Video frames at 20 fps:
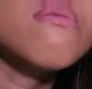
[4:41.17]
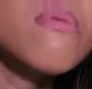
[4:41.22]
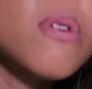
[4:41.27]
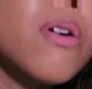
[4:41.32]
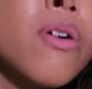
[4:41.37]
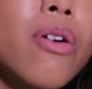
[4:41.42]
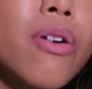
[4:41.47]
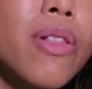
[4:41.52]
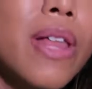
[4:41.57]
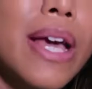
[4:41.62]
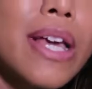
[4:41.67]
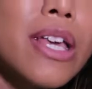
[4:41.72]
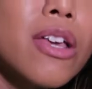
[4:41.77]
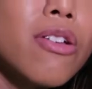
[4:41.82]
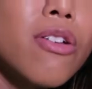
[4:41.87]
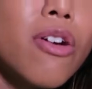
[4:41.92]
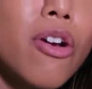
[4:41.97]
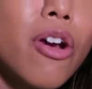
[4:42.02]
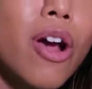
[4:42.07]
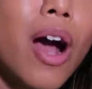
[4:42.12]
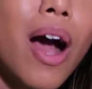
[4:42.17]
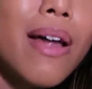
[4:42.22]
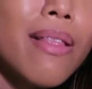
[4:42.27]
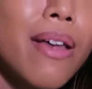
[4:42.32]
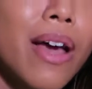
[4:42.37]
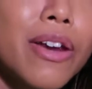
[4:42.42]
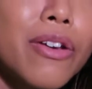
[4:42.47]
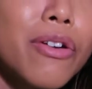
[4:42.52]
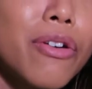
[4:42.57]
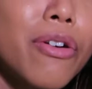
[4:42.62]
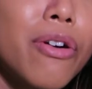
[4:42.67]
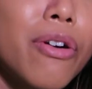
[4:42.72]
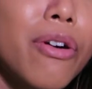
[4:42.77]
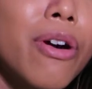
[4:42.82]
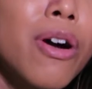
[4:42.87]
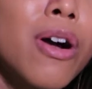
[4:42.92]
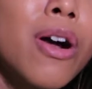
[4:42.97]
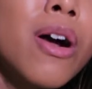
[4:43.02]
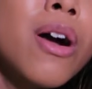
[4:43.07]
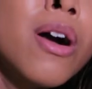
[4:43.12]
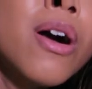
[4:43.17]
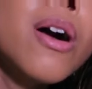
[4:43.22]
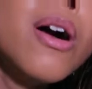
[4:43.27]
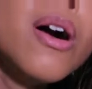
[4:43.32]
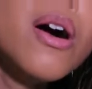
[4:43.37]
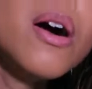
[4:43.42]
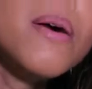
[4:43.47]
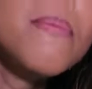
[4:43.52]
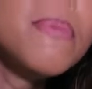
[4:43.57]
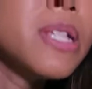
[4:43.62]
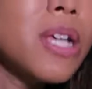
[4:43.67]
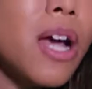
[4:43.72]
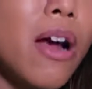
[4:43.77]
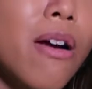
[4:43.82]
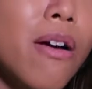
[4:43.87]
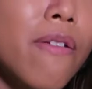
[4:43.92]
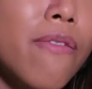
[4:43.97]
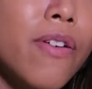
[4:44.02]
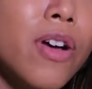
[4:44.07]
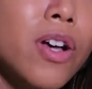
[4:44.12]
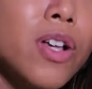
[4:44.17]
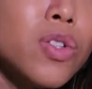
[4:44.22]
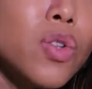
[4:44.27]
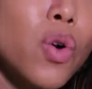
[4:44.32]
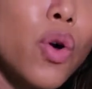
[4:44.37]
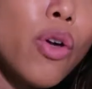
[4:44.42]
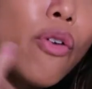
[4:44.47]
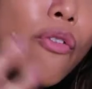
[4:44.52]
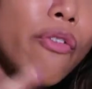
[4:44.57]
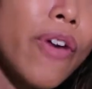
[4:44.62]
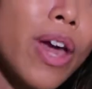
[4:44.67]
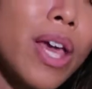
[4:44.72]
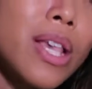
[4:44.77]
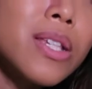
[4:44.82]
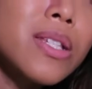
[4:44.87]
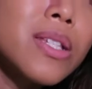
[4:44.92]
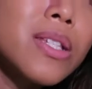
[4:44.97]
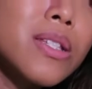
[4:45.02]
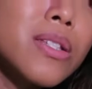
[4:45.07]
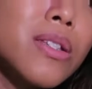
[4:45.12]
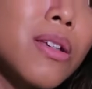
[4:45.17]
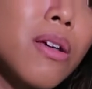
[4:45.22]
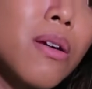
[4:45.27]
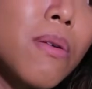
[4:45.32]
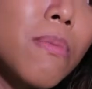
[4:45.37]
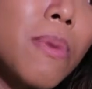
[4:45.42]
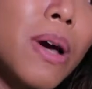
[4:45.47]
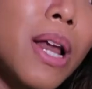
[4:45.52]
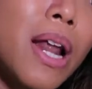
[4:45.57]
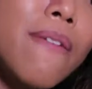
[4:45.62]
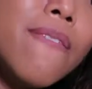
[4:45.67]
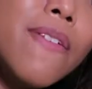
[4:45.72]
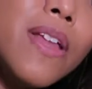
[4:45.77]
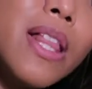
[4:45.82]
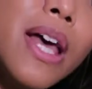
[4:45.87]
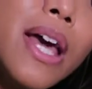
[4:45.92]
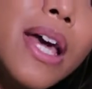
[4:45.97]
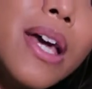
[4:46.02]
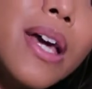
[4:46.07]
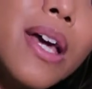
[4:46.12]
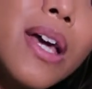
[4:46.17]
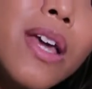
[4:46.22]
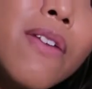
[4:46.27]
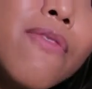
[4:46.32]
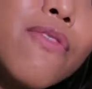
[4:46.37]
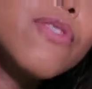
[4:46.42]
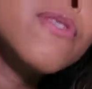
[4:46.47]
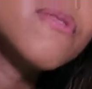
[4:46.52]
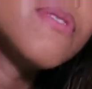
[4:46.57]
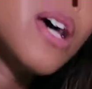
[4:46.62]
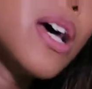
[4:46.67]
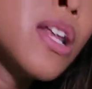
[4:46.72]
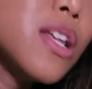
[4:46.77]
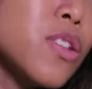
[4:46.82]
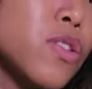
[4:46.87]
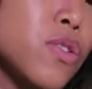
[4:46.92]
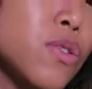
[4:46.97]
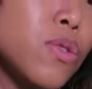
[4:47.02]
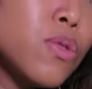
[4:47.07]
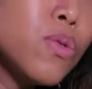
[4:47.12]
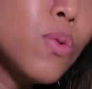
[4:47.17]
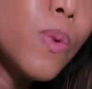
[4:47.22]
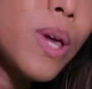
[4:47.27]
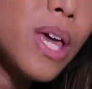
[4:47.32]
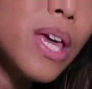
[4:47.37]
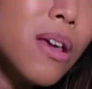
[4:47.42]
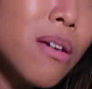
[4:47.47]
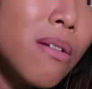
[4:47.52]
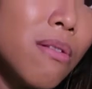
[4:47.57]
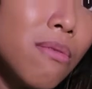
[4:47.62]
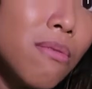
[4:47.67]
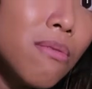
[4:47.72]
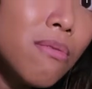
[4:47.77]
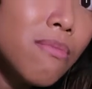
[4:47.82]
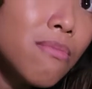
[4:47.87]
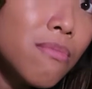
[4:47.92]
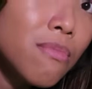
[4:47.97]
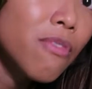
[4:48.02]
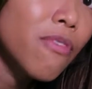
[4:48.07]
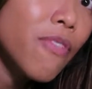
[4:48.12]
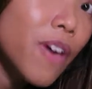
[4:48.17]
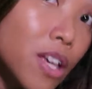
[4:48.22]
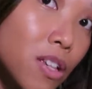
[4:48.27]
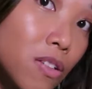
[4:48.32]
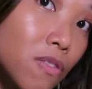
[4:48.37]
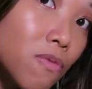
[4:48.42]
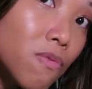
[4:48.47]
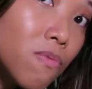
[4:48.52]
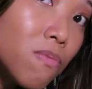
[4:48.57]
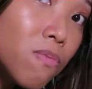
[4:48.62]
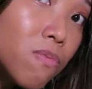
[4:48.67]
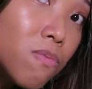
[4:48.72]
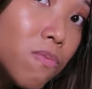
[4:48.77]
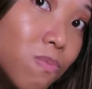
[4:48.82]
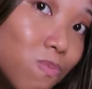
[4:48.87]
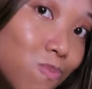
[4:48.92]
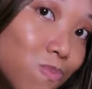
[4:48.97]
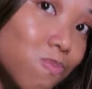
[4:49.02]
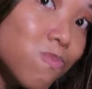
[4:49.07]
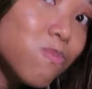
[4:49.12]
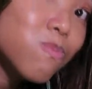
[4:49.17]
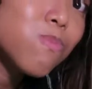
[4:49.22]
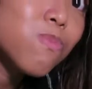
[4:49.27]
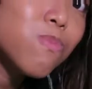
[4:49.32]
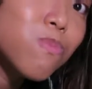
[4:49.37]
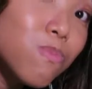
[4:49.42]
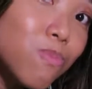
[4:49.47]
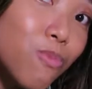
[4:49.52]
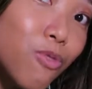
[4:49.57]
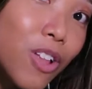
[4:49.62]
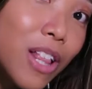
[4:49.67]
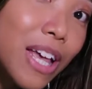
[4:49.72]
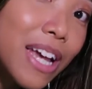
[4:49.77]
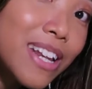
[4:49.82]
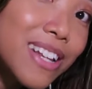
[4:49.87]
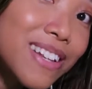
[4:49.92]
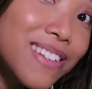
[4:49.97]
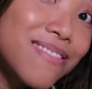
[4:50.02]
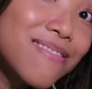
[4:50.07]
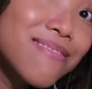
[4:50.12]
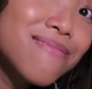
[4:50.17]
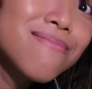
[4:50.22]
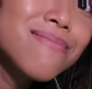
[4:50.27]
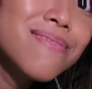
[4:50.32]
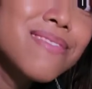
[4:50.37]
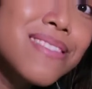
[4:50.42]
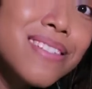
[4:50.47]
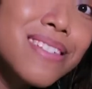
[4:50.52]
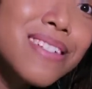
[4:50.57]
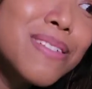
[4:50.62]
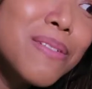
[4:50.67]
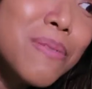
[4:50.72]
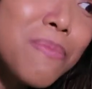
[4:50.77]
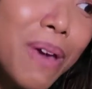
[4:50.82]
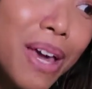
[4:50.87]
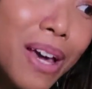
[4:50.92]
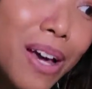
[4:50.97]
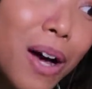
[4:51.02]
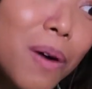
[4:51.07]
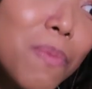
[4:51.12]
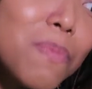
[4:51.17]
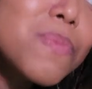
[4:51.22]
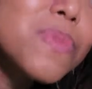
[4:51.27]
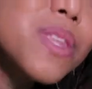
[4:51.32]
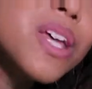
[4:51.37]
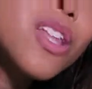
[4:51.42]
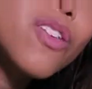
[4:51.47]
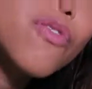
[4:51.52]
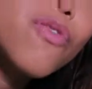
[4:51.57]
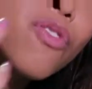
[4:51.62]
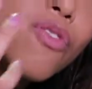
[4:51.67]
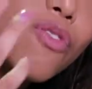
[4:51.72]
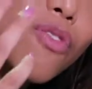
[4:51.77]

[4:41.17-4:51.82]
or like, you know, eyeliner or mascara first, or your face. But I feel like if you started doing face related makeup, then you've